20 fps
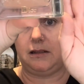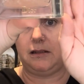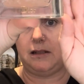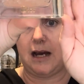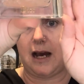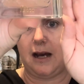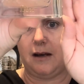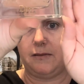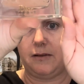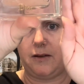
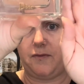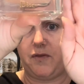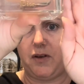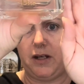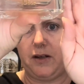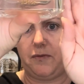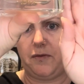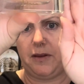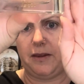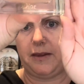a few
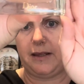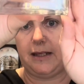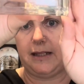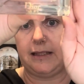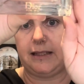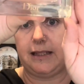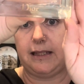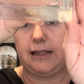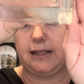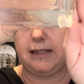different
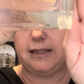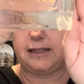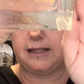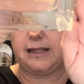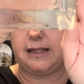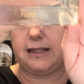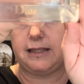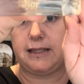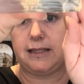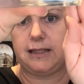things in this. So
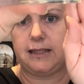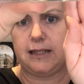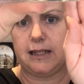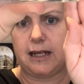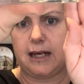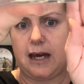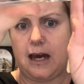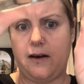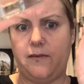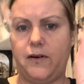this is the
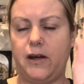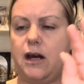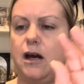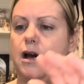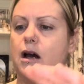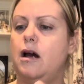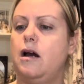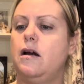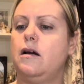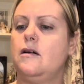
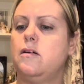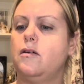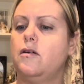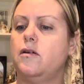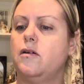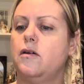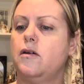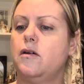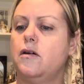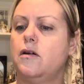Caviar
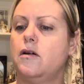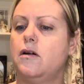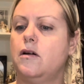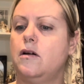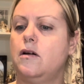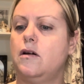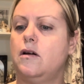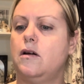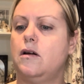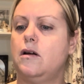
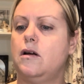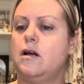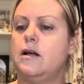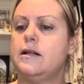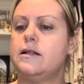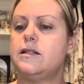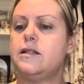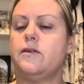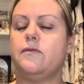de